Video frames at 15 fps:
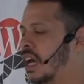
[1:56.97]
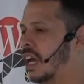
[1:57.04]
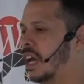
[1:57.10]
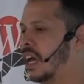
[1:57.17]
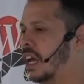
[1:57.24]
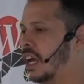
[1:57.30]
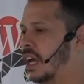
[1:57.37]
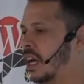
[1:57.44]

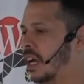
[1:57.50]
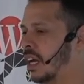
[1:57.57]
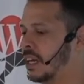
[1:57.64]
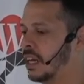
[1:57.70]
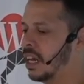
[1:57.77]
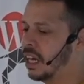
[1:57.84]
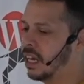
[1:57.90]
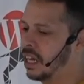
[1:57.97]

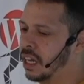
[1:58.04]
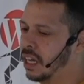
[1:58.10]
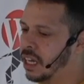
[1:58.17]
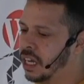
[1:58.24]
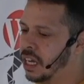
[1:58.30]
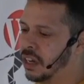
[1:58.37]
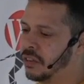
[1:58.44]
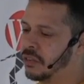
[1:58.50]
And
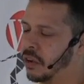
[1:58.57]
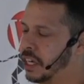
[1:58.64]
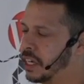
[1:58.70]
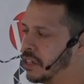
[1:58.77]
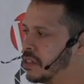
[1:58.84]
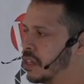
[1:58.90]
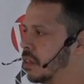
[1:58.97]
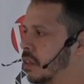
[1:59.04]
4
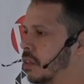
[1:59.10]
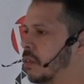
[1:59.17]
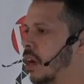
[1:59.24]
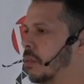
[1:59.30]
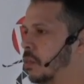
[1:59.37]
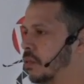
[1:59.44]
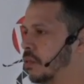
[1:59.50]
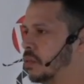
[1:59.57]
years ago,
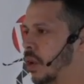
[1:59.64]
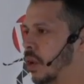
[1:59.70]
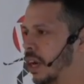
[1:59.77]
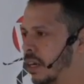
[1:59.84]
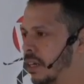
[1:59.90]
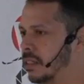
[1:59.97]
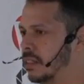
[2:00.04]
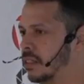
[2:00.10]
I moved to
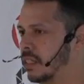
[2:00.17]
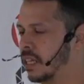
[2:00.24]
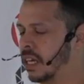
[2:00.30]
Ireland